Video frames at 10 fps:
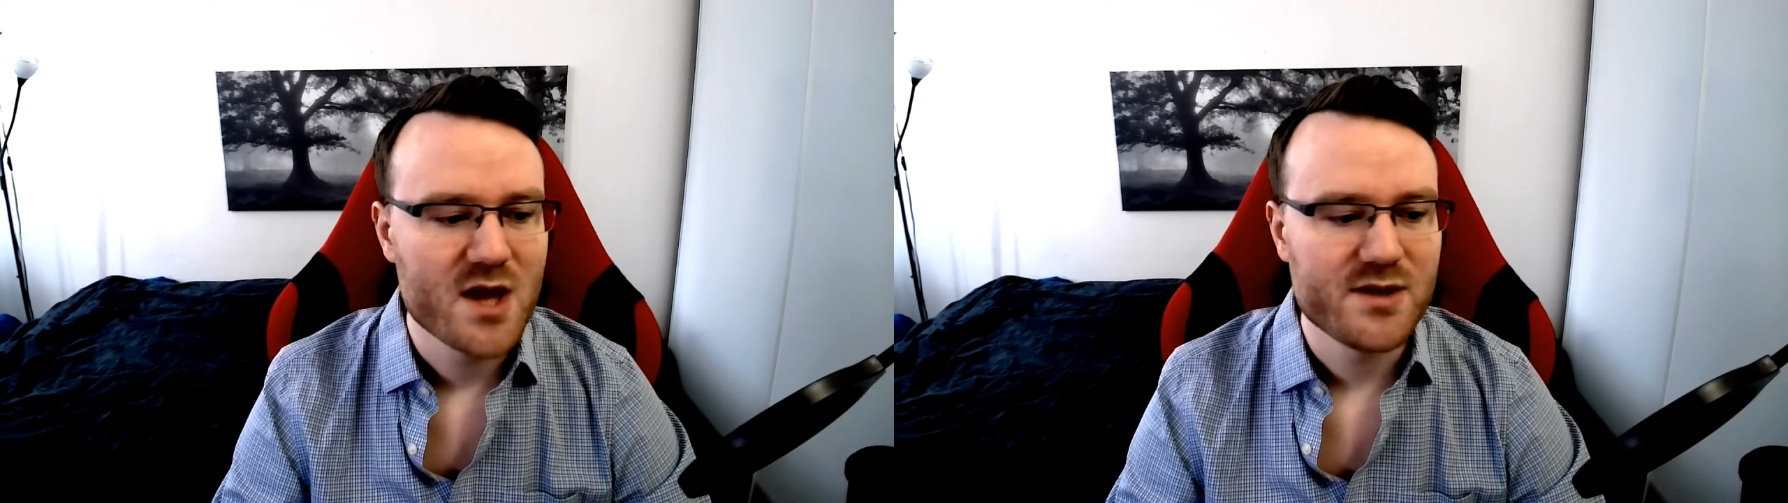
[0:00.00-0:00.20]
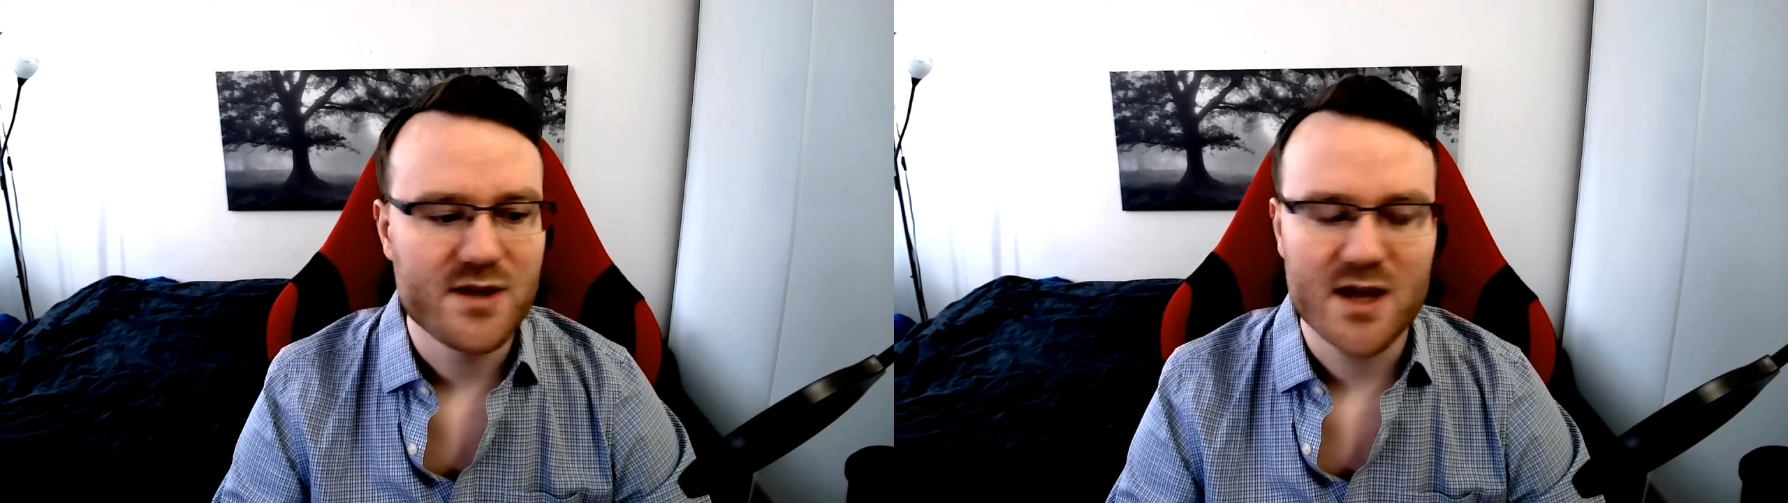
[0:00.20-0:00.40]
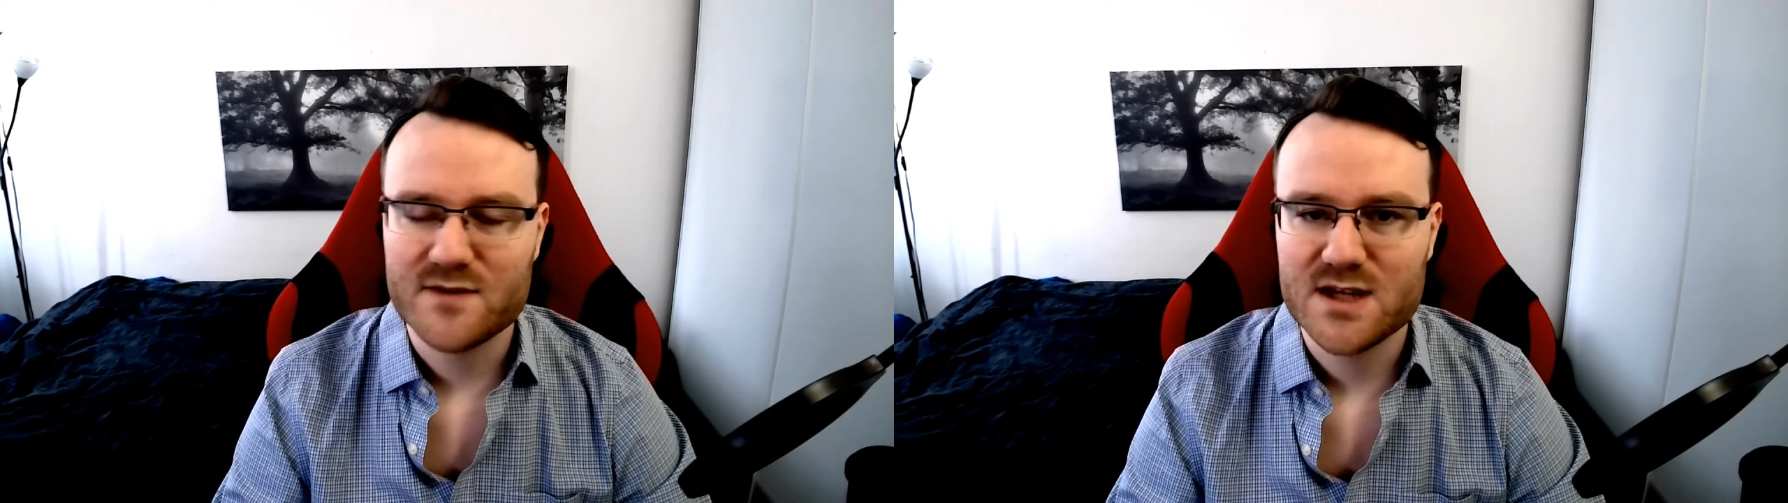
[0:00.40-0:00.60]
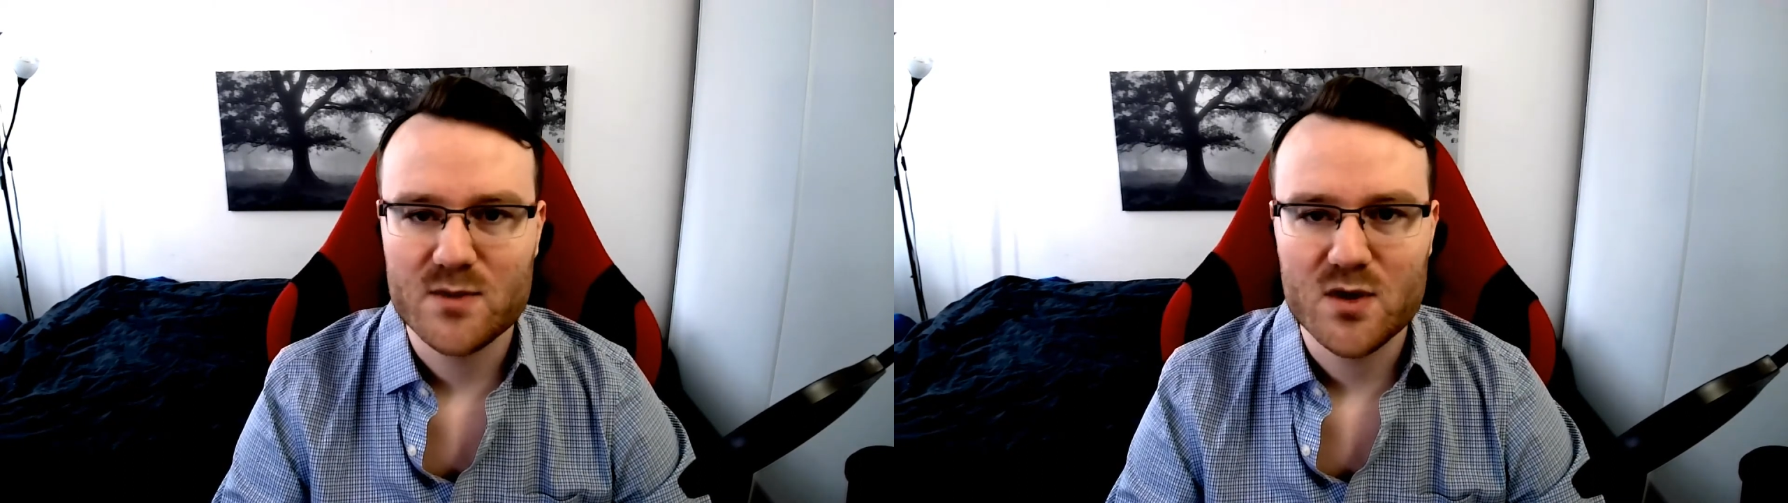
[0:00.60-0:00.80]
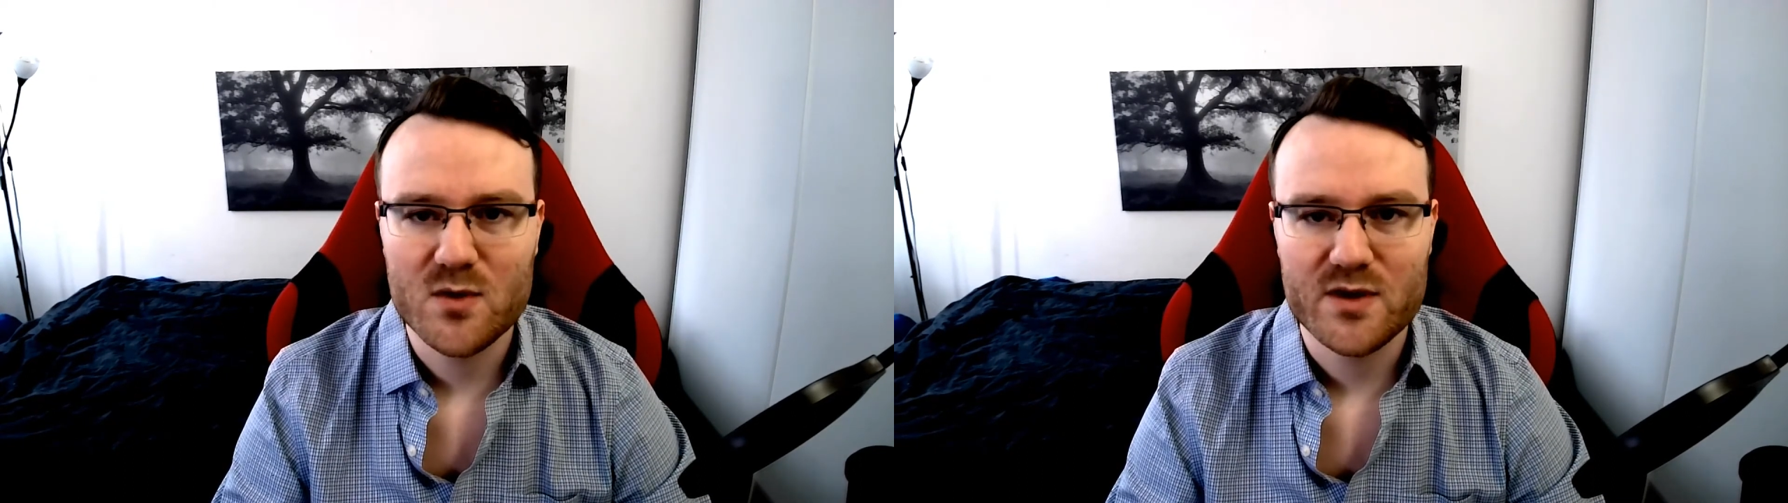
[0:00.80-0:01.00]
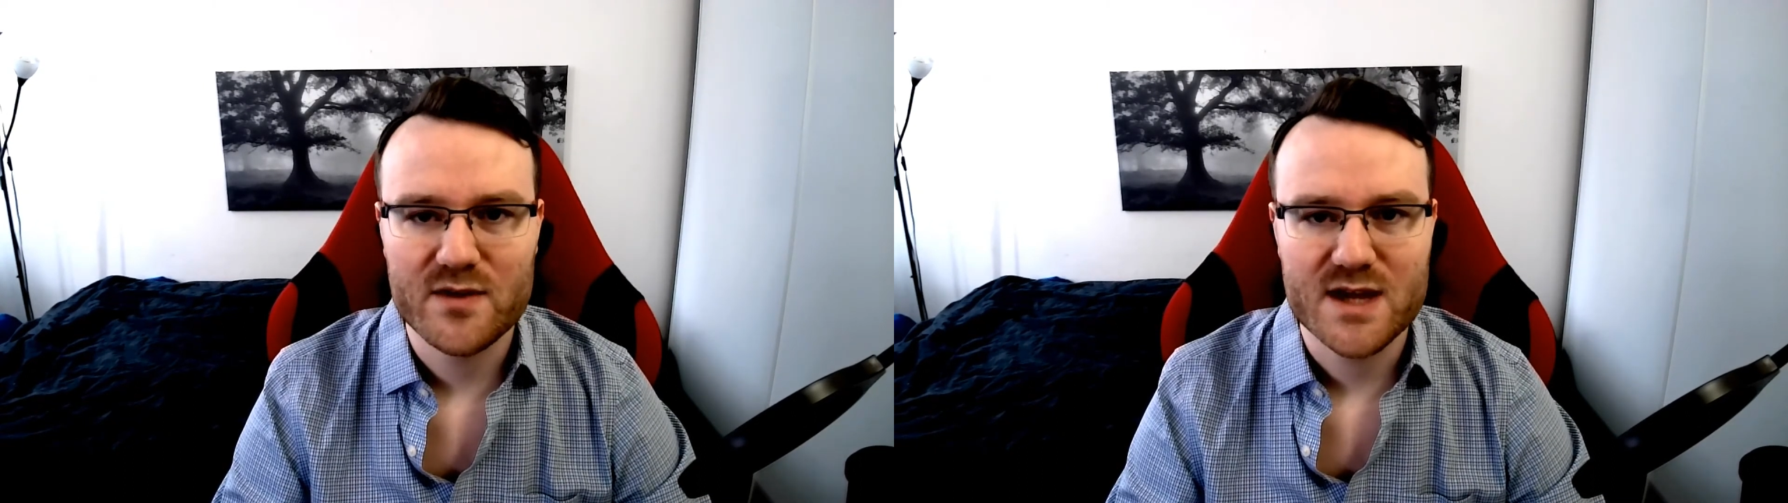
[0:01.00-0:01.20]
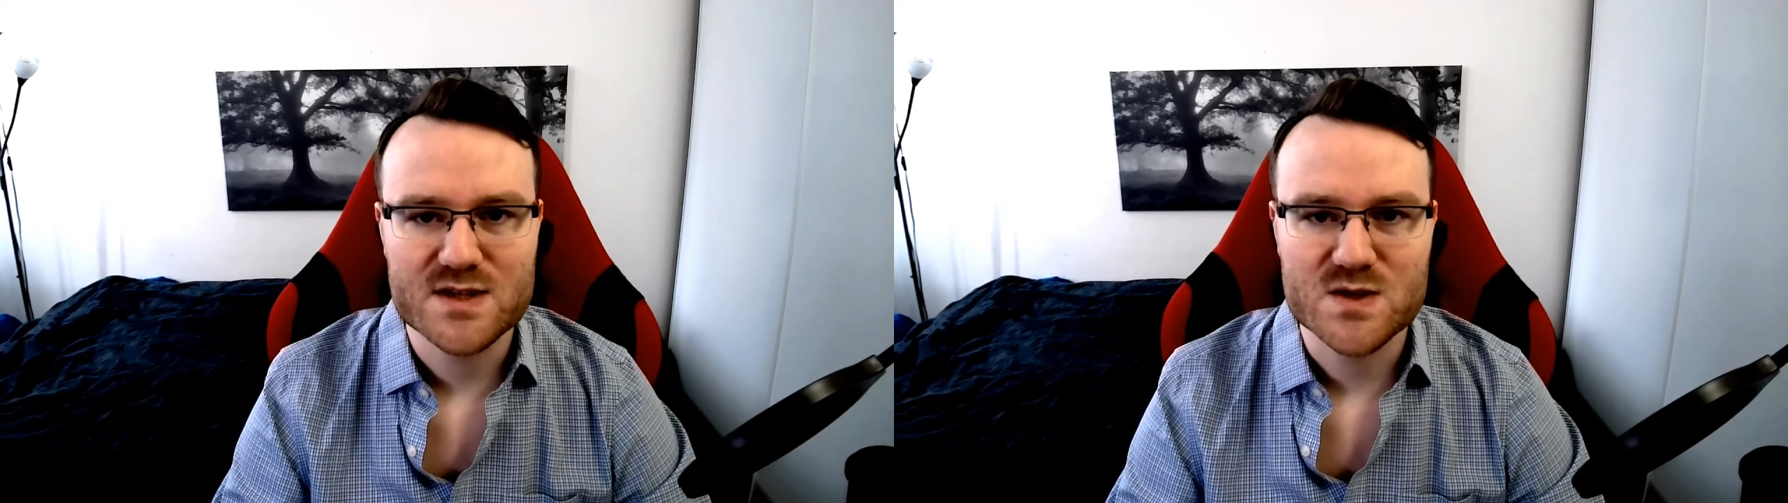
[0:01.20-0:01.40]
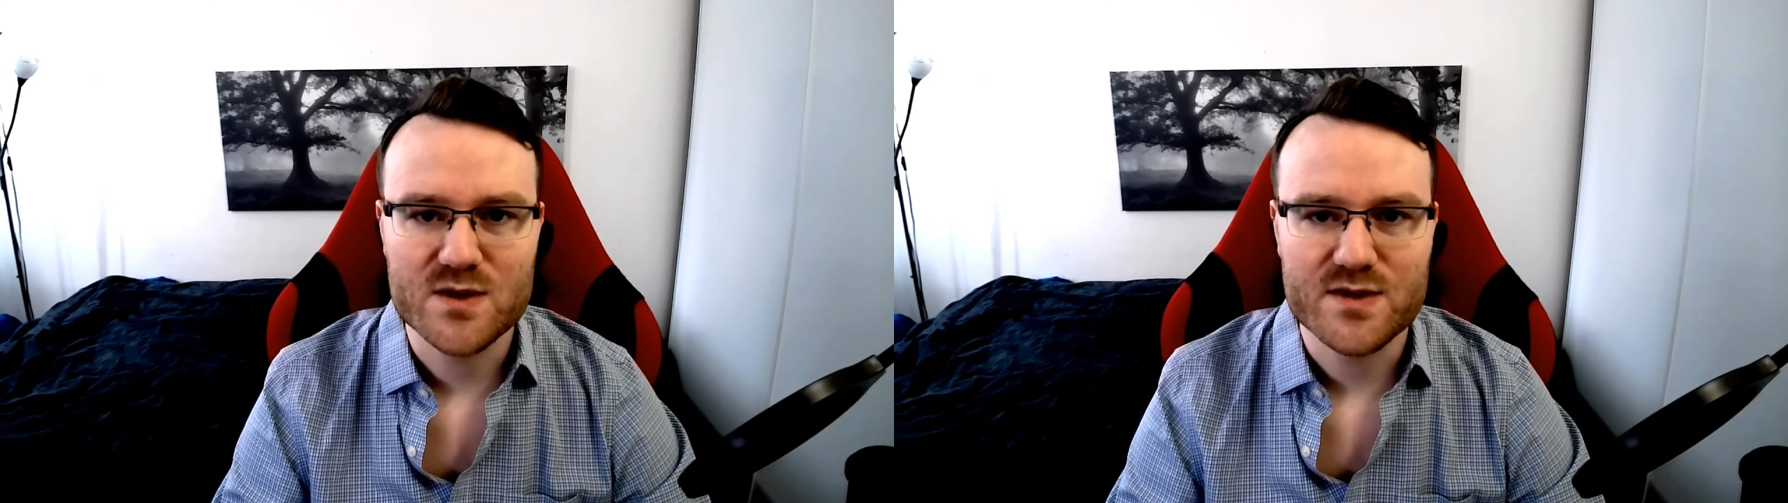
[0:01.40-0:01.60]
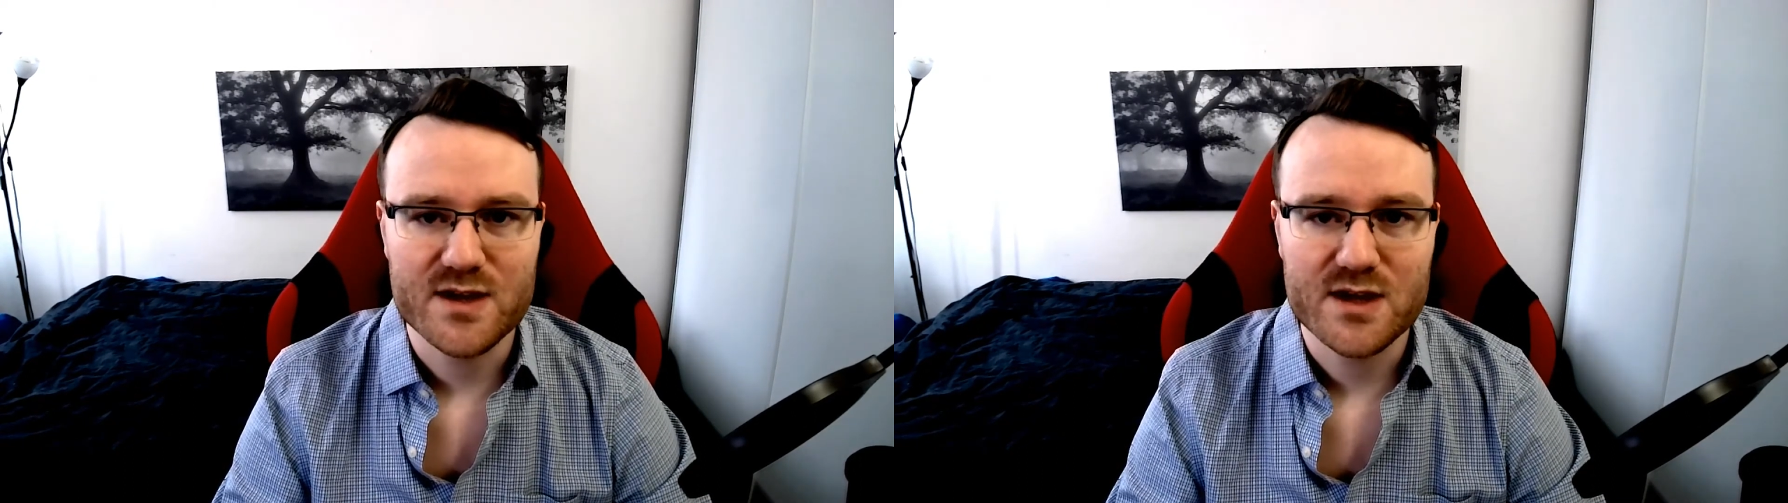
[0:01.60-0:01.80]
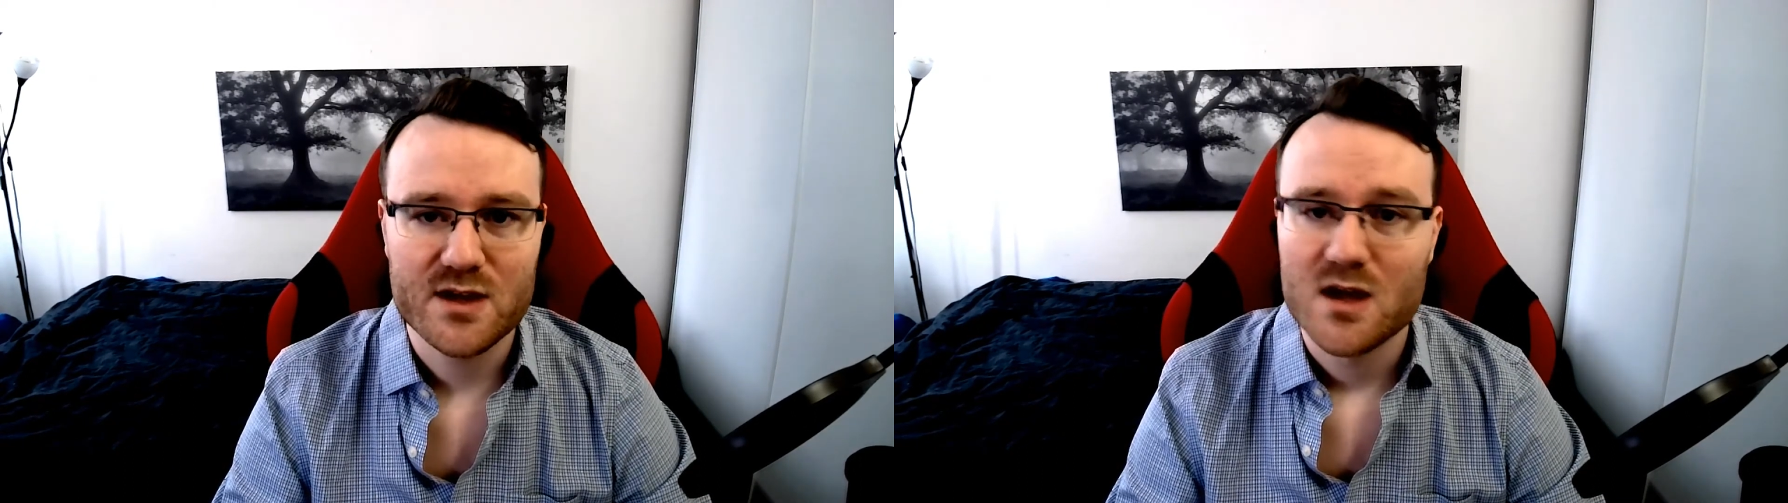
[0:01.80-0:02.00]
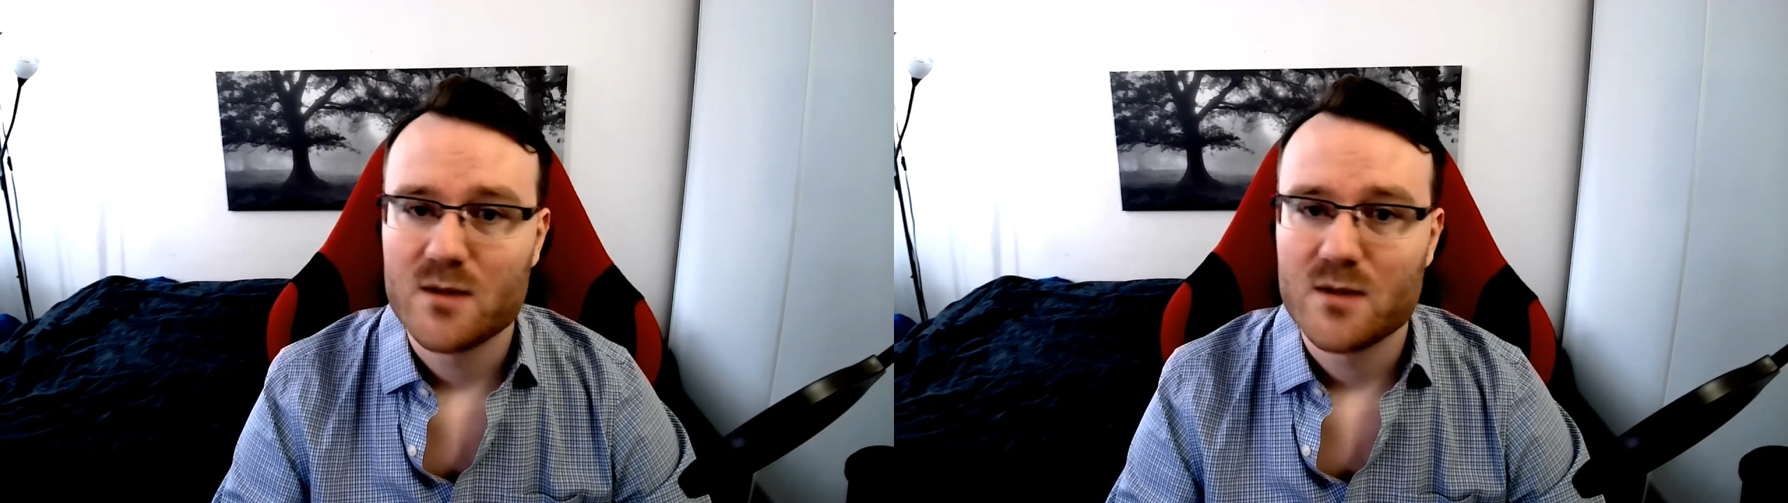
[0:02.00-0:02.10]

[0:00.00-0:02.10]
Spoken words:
You have to keep going on that sort of thing.